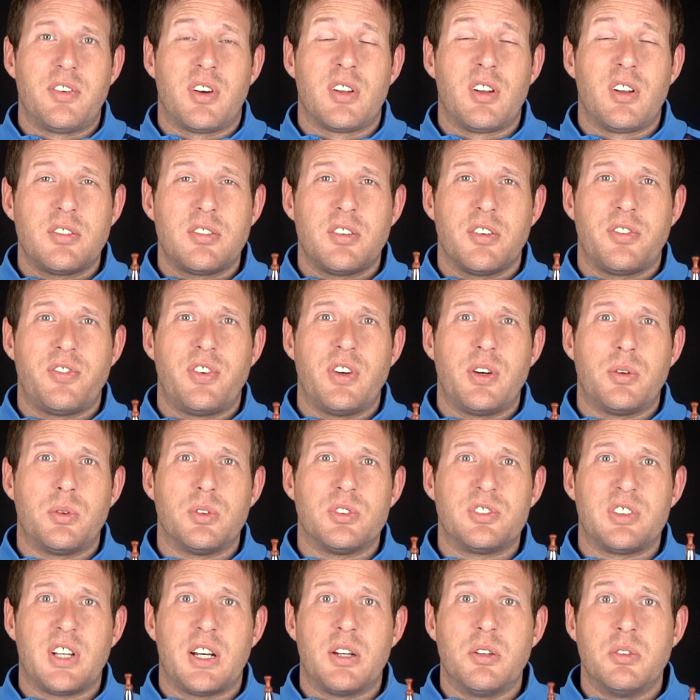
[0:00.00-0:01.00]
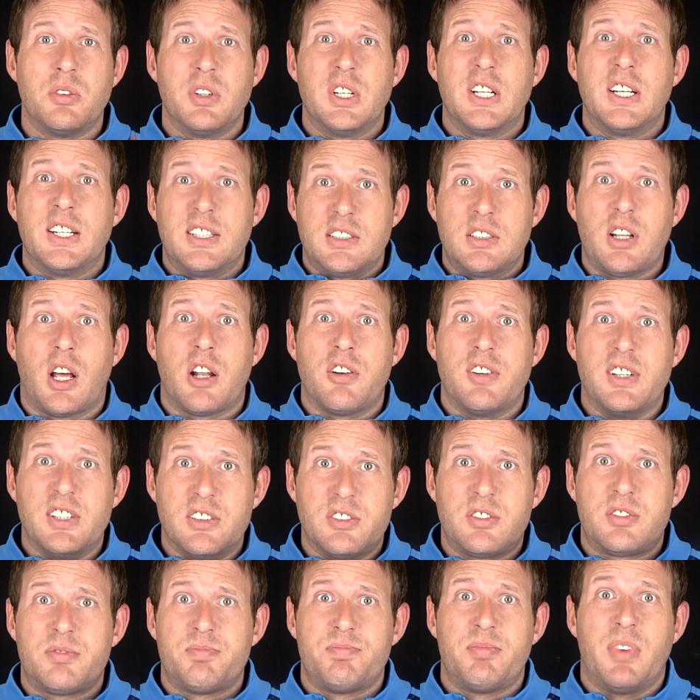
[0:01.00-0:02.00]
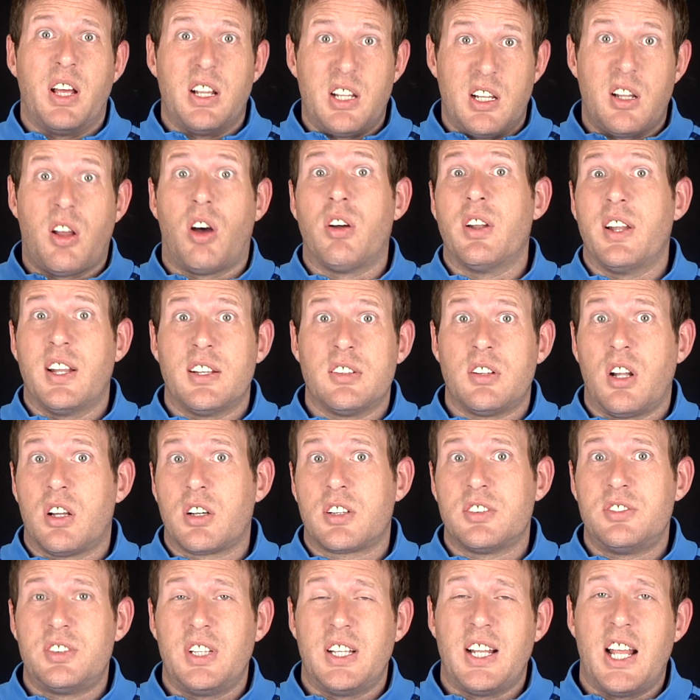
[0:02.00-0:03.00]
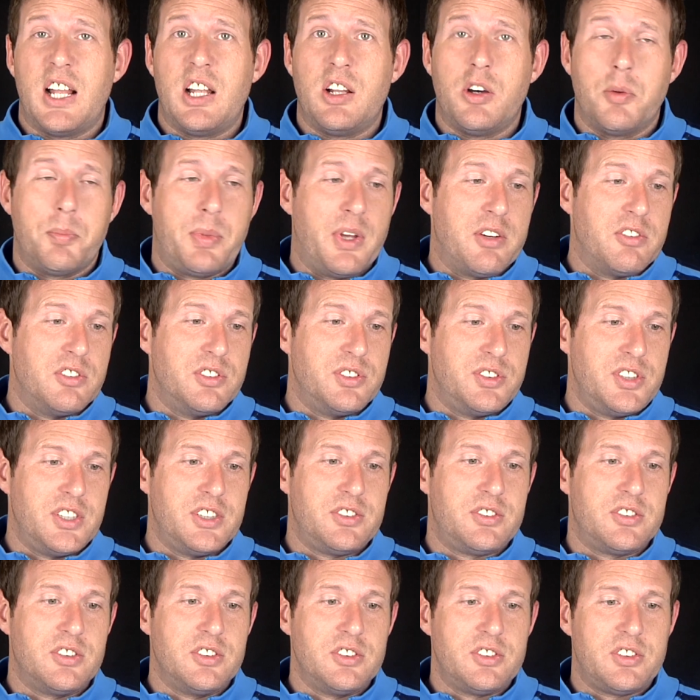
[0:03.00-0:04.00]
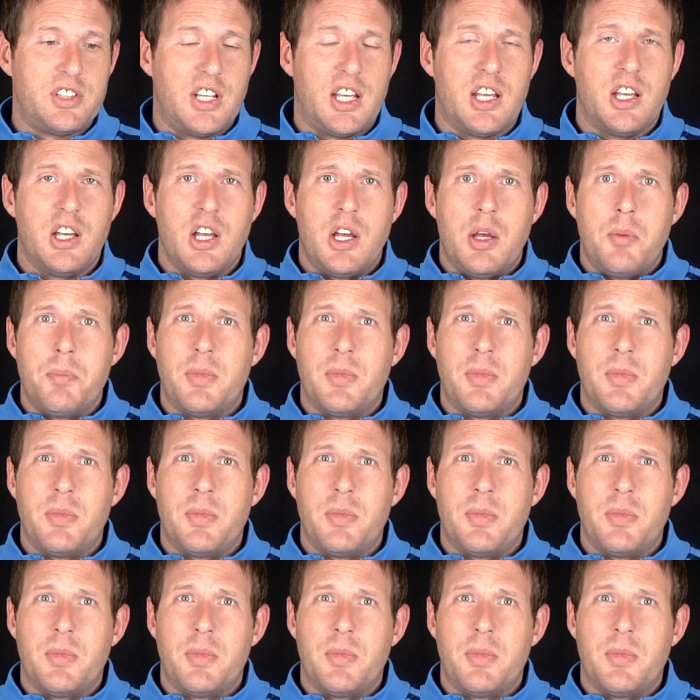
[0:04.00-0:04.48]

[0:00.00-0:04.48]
I to feel as though there is like I said, a little bit of resistance there,